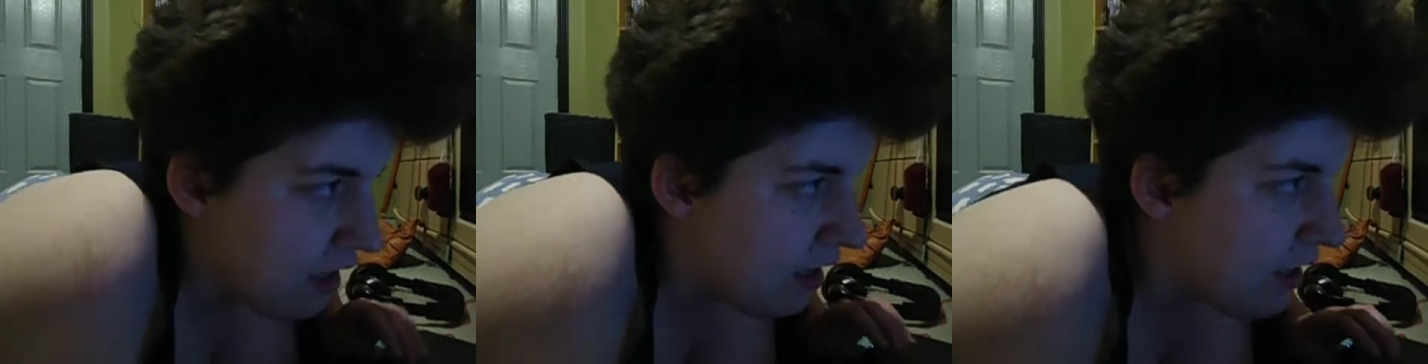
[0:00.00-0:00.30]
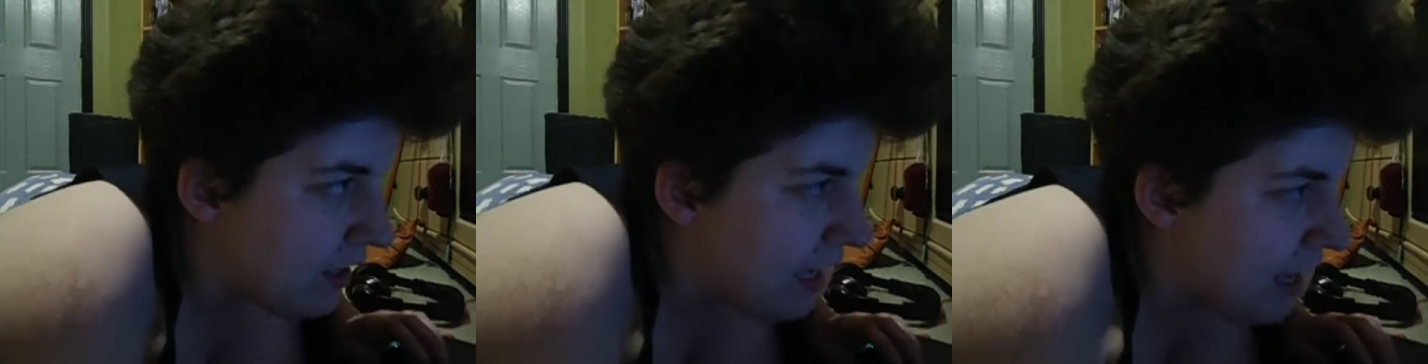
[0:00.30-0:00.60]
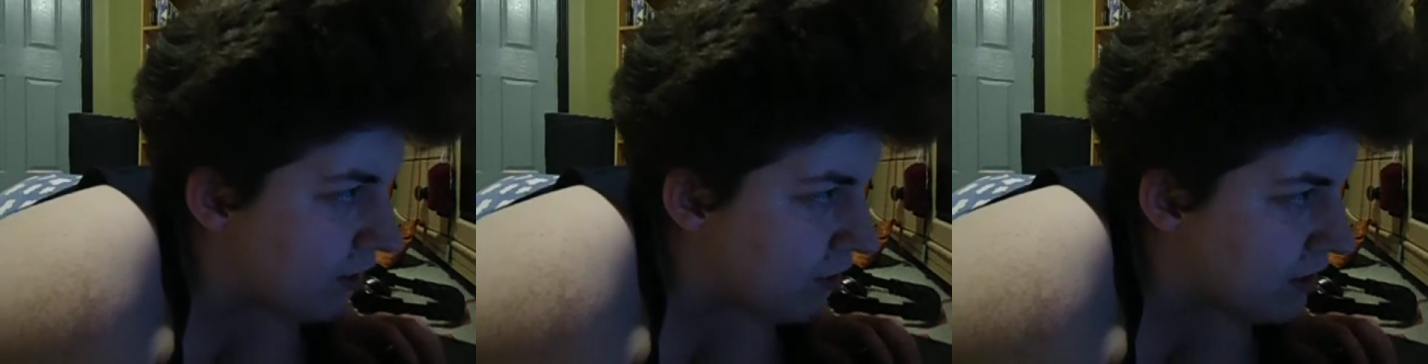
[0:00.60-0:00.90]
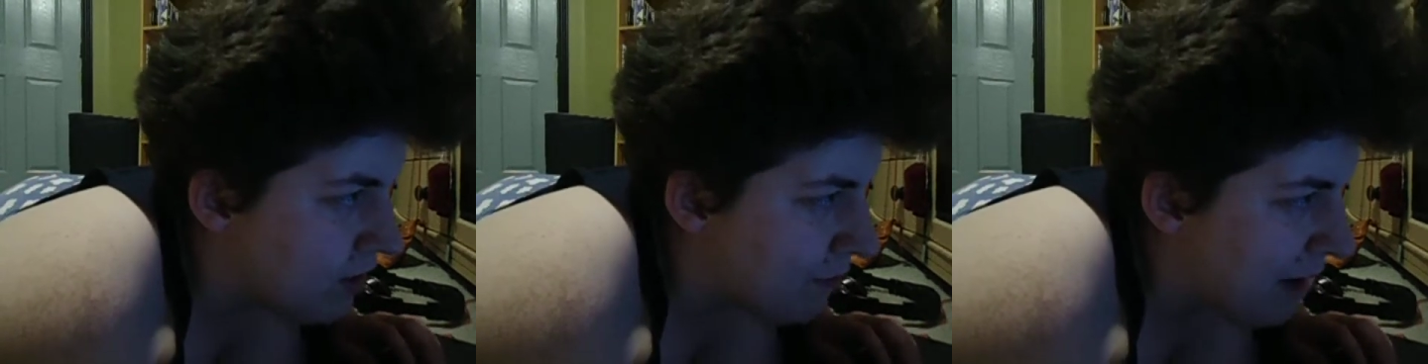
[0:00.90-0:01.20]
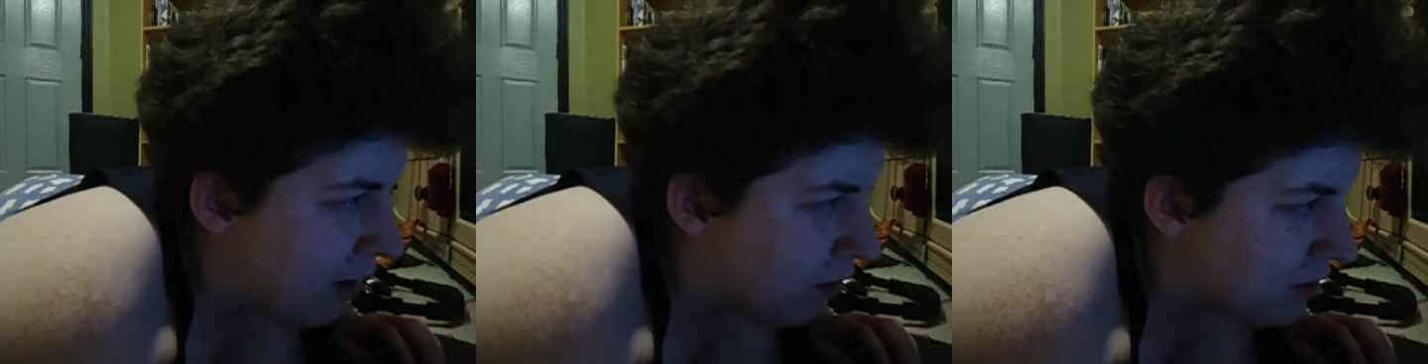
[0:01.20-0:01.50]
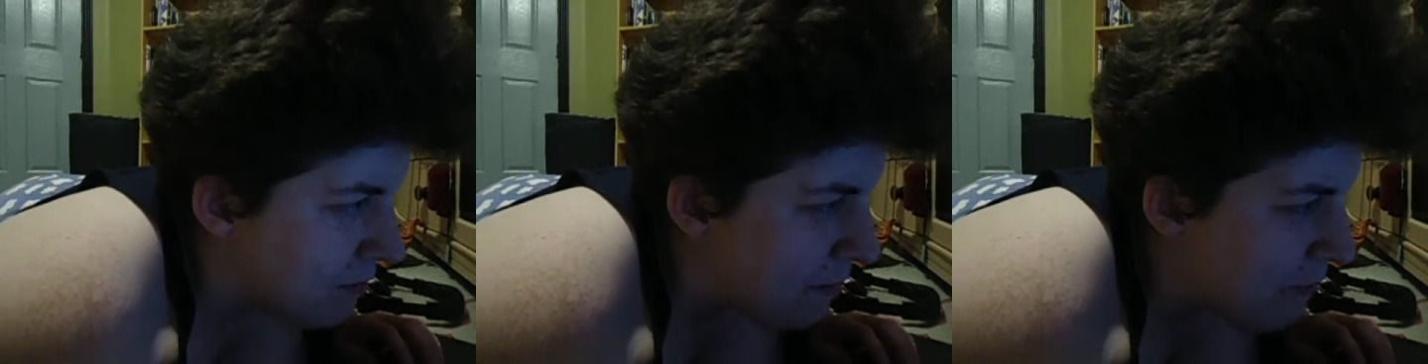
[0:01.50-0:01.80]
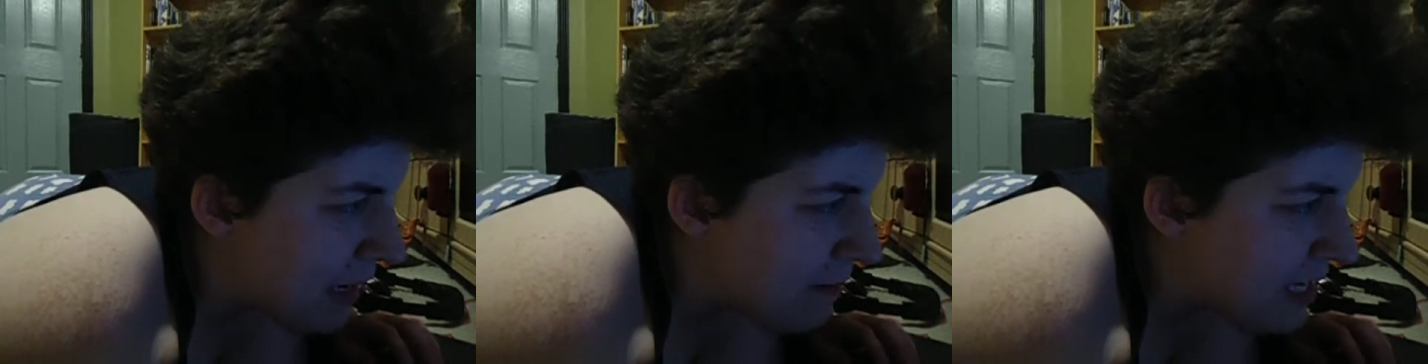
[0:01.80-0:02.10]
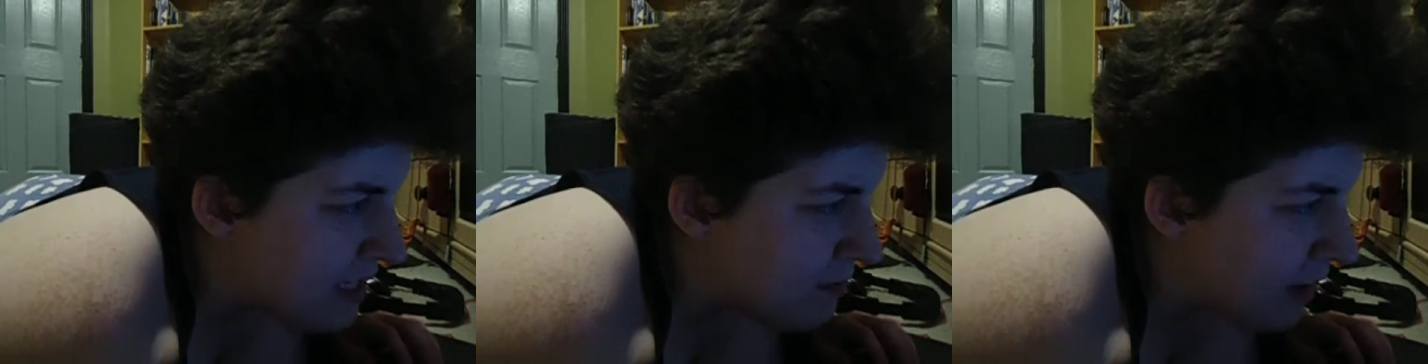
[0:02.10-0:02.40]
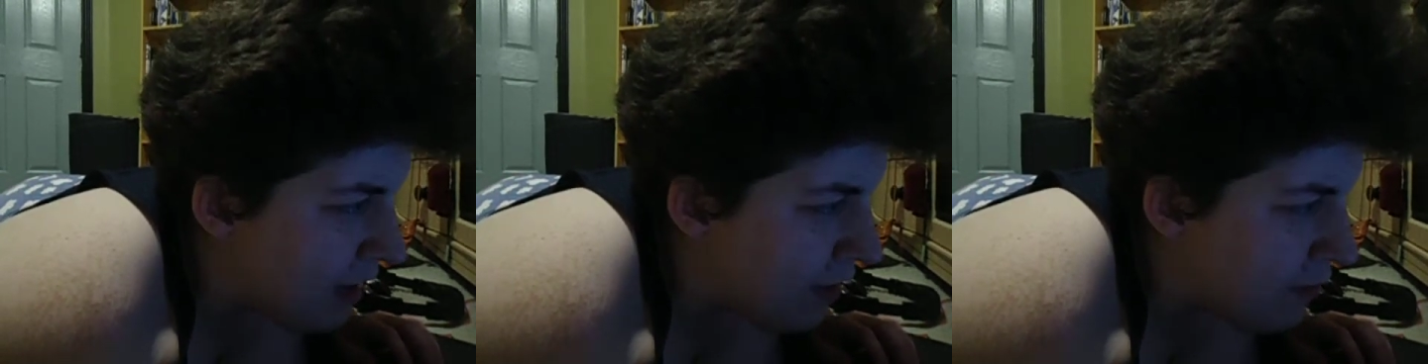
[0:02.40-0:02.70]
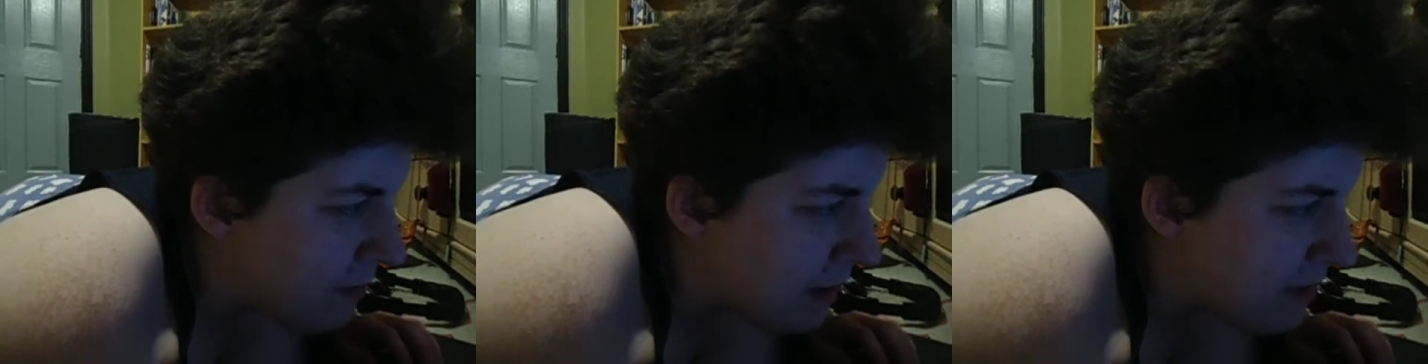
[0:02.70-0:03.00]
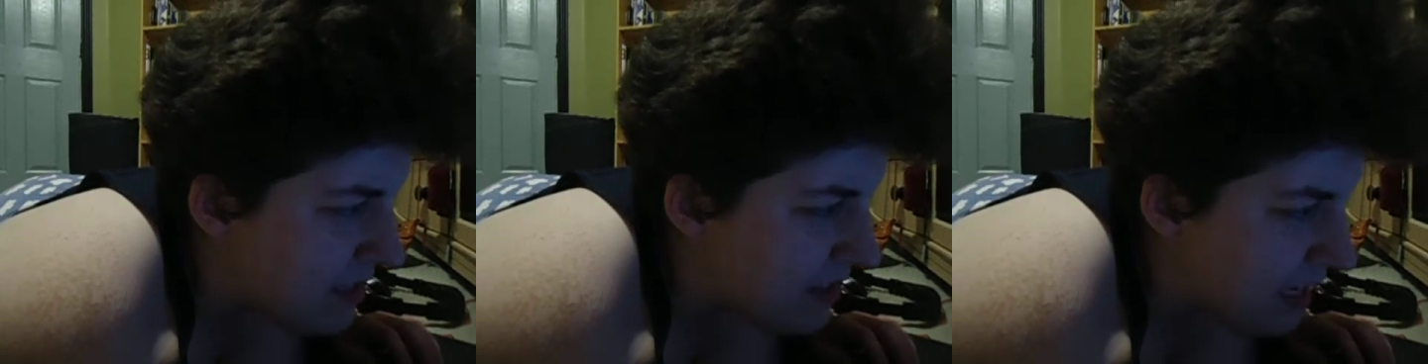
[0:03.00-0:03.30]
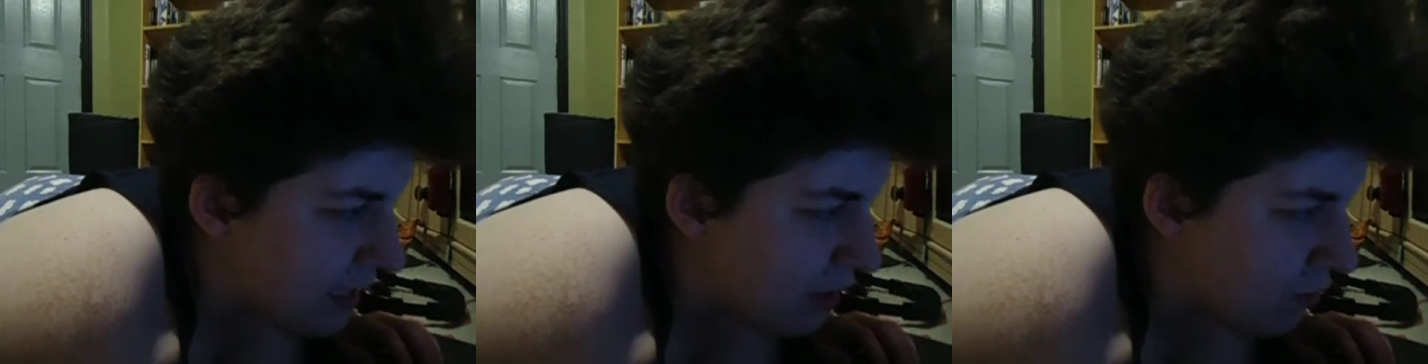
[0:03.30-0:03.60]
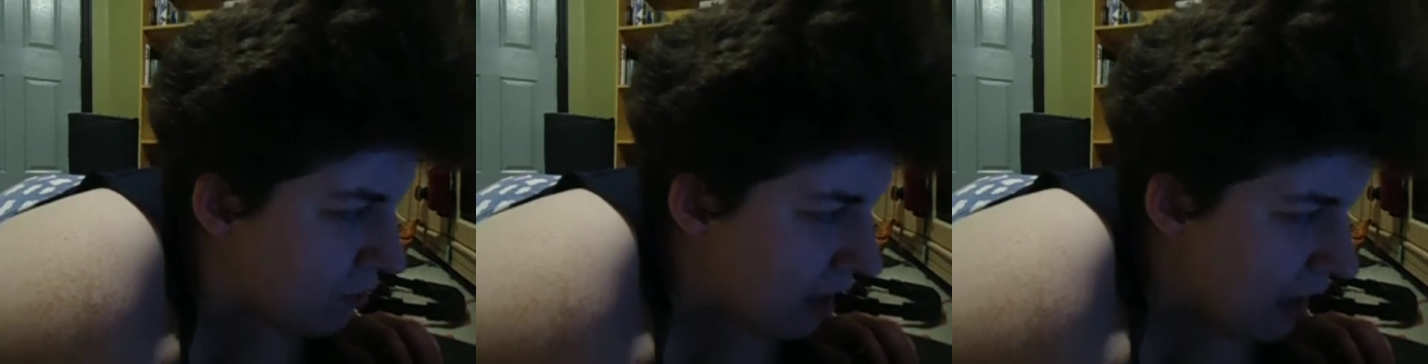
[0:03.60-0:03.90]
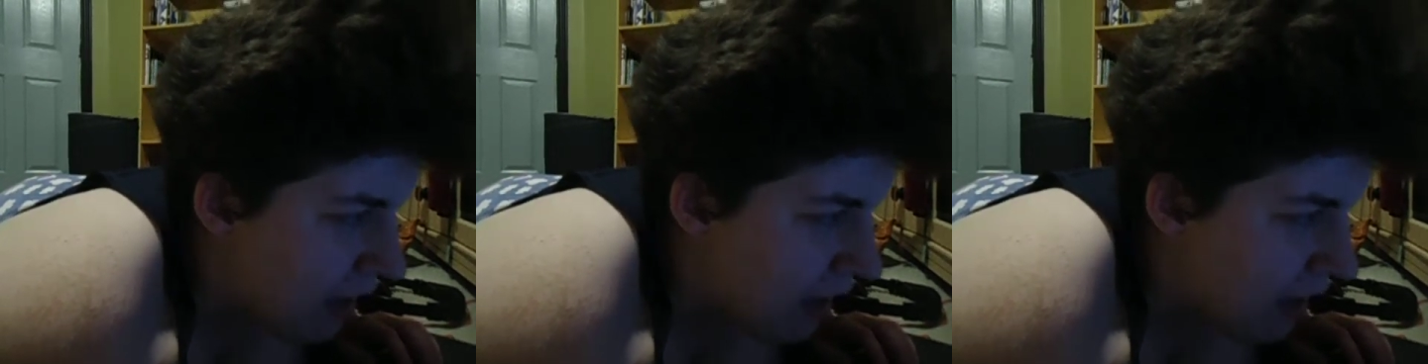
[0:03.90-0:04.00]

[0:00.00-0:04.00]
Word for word: Now the categories are my ultimate babies, my other babies, they cute.